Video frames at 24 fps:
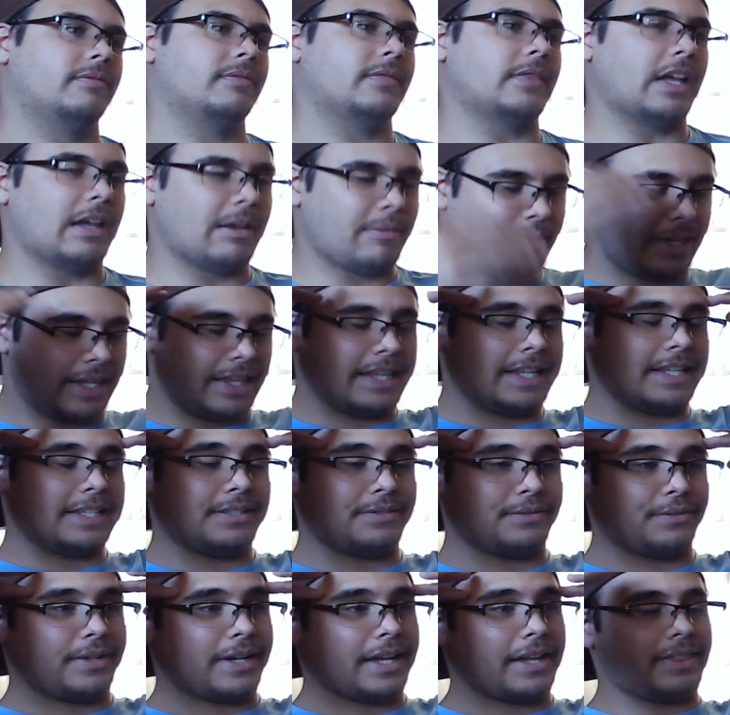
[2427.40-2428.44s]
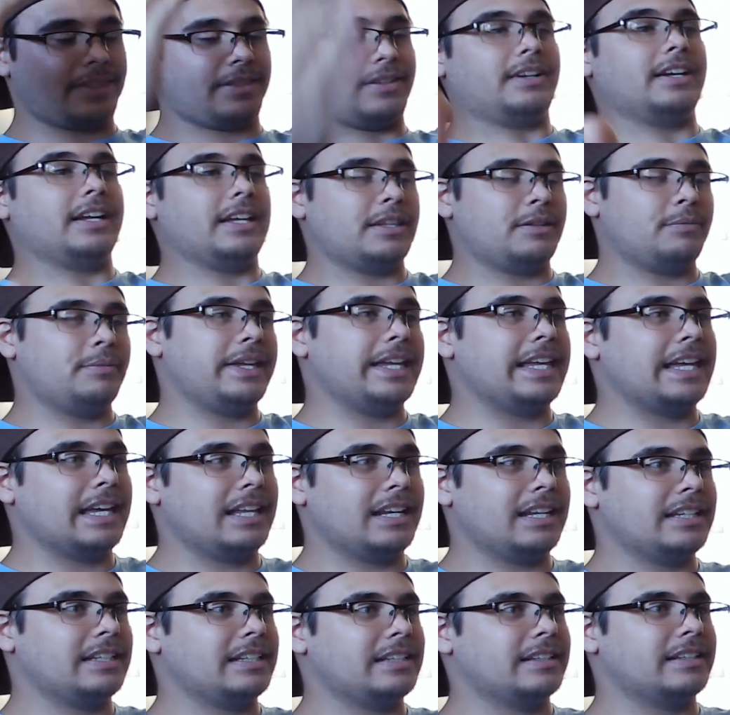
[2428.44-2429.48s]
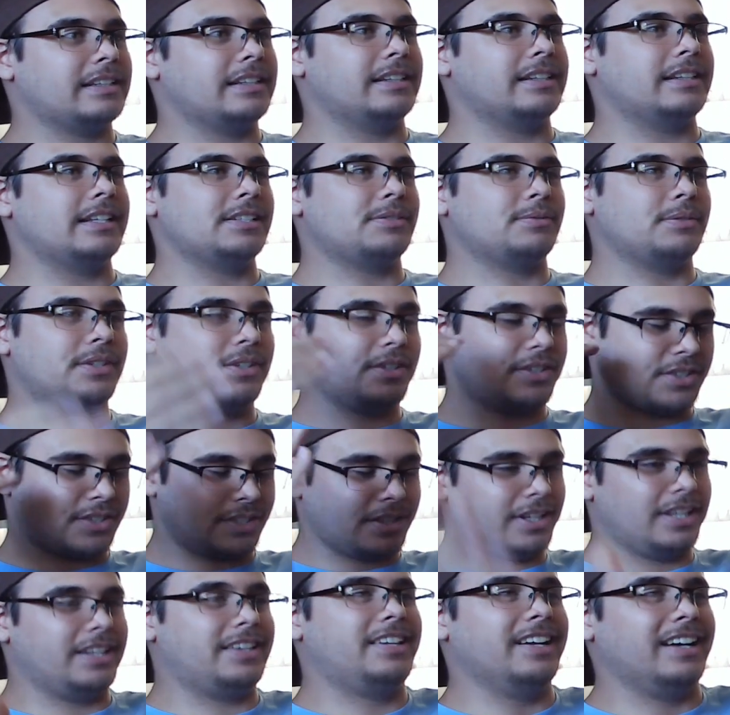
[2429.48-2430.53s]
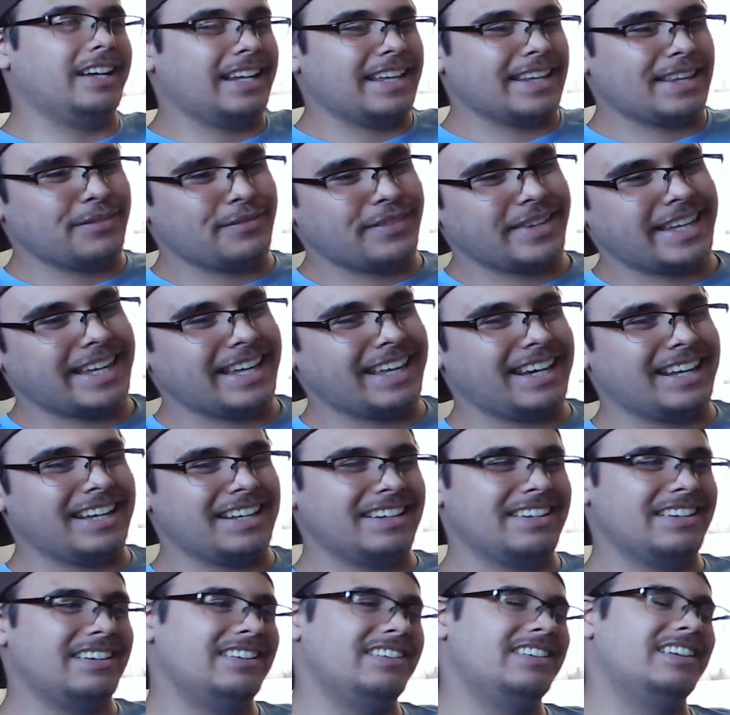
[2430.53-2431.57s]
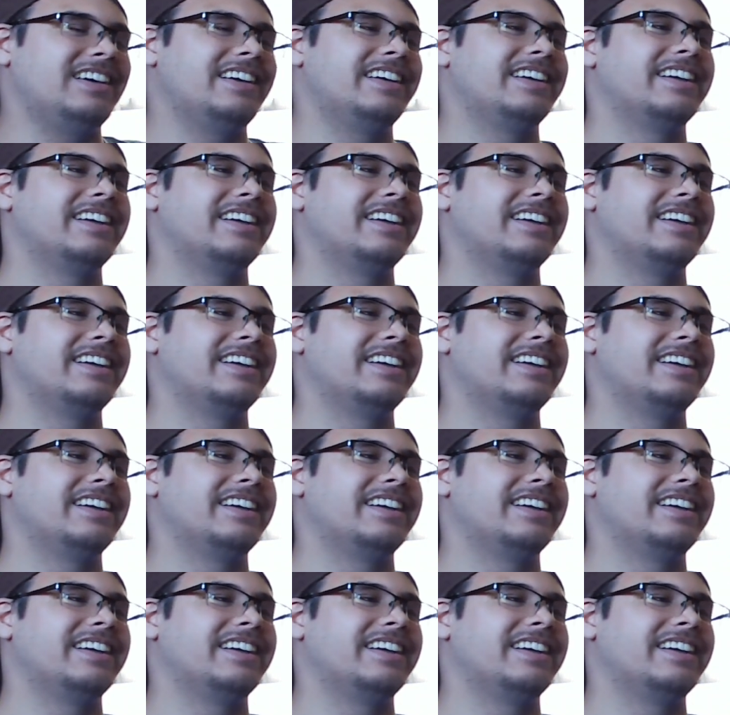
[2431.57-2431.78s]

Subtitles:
I mean, that's what I thought at the beginning. That's what you should have done at the beginning, dude.